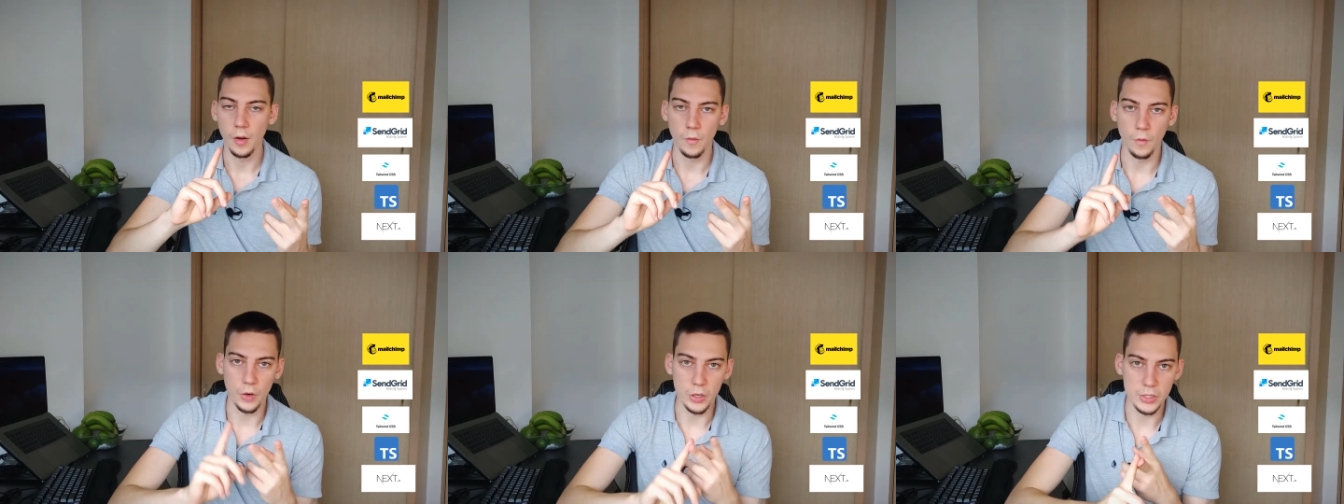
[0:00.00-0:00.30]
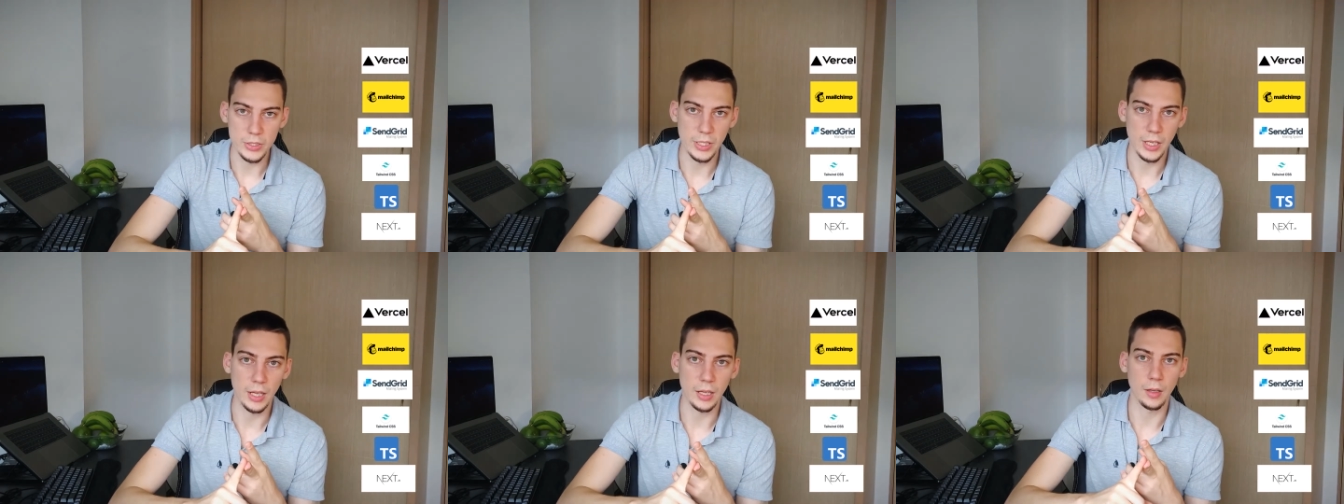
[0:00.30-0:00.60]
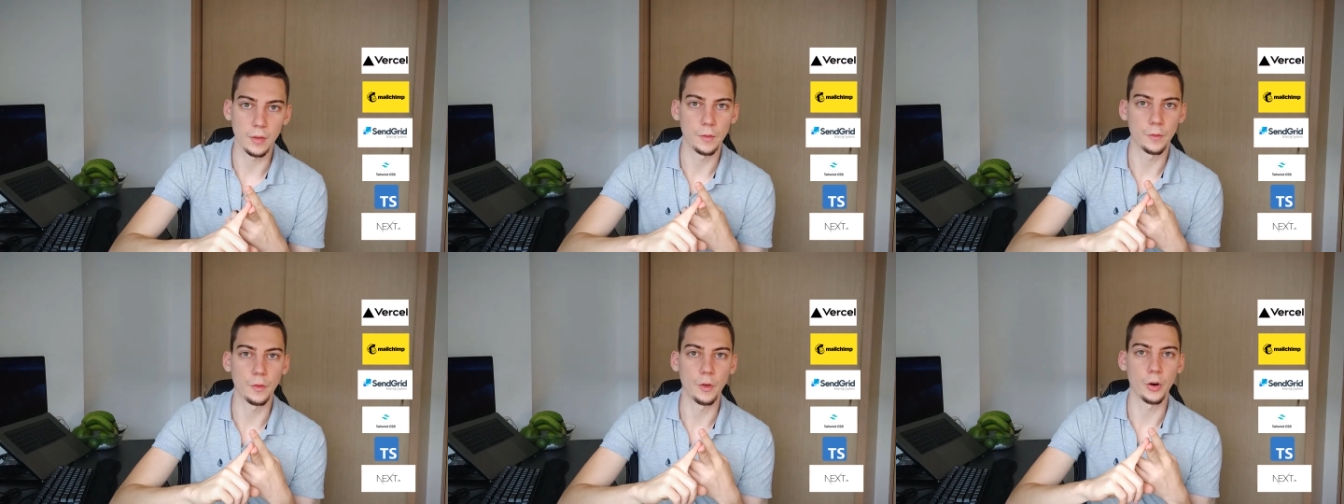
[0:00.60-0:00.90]

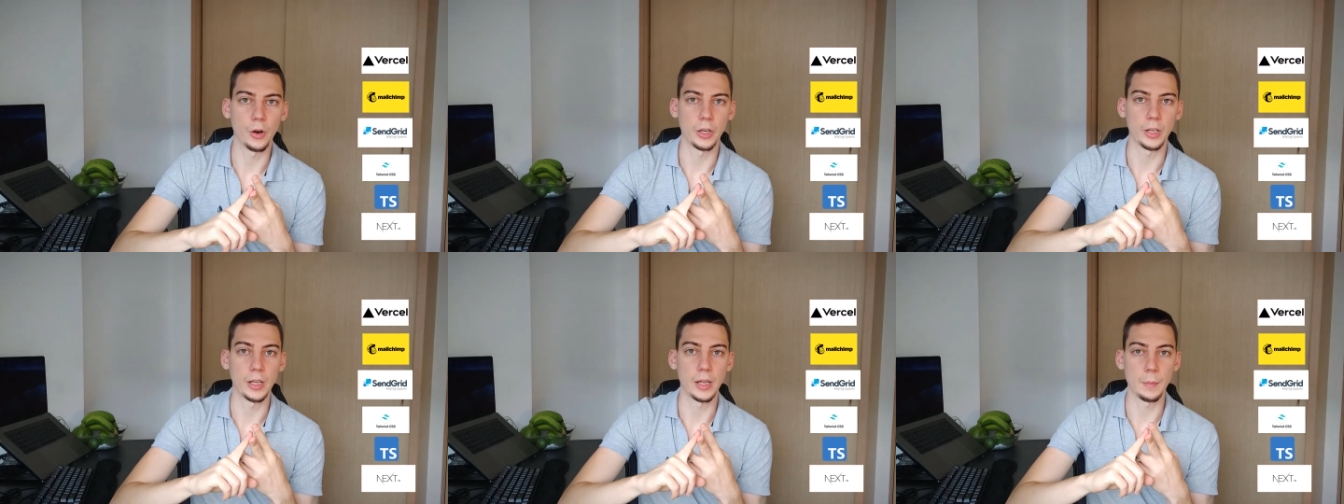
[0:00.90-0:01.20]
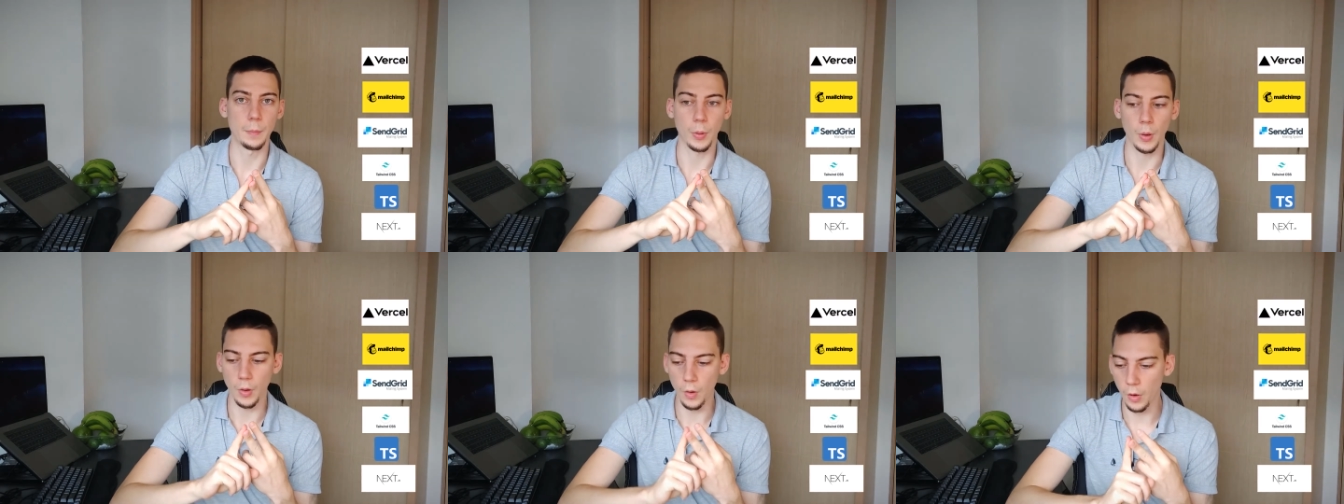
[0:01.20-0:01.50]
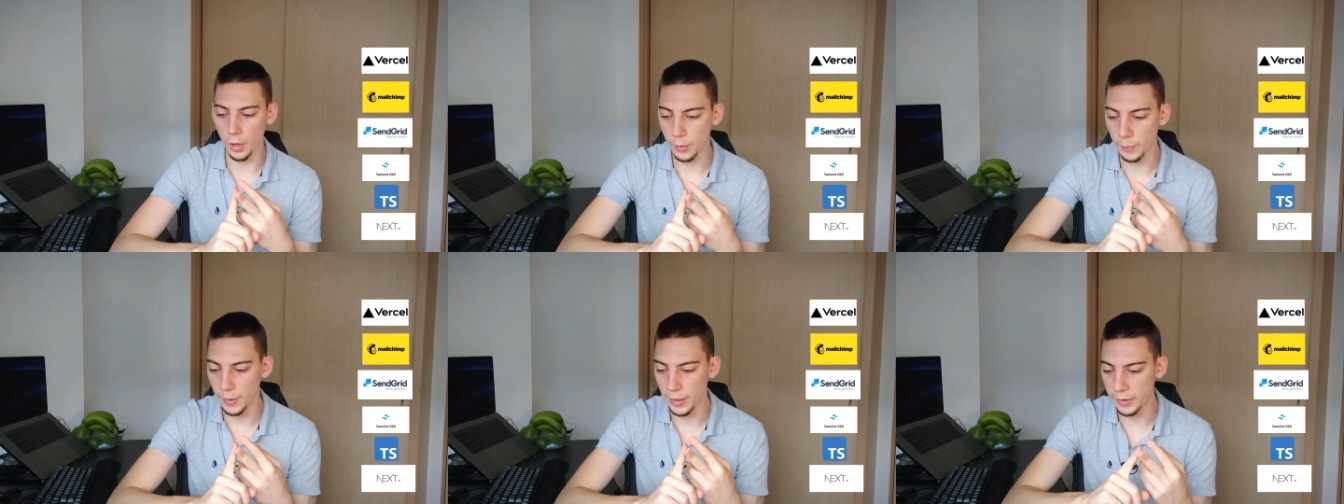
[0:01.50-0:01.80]
Vercel for the
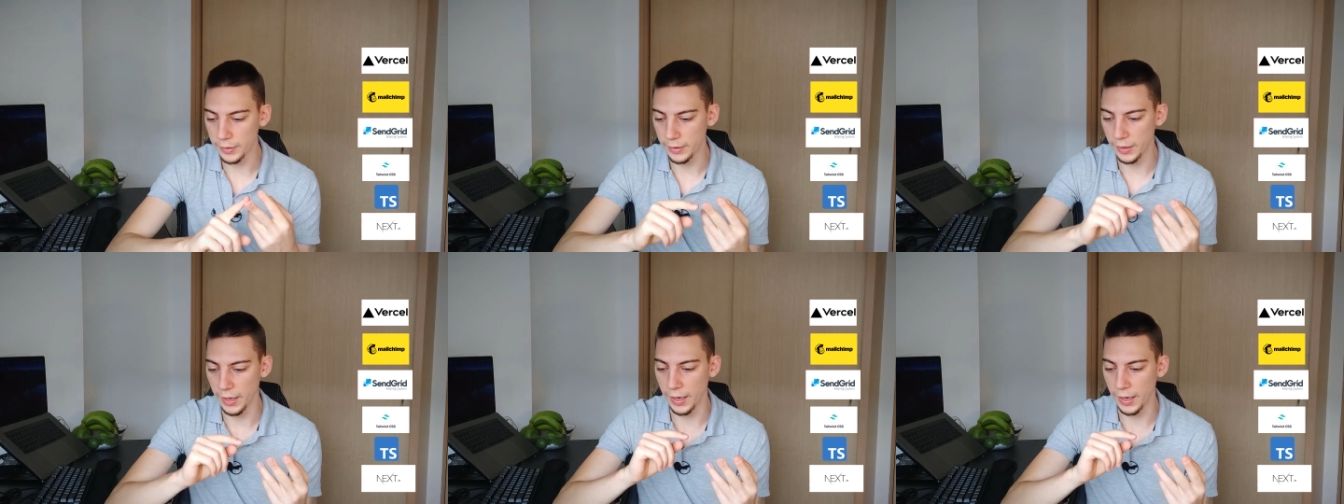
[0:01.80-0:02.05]
deployment,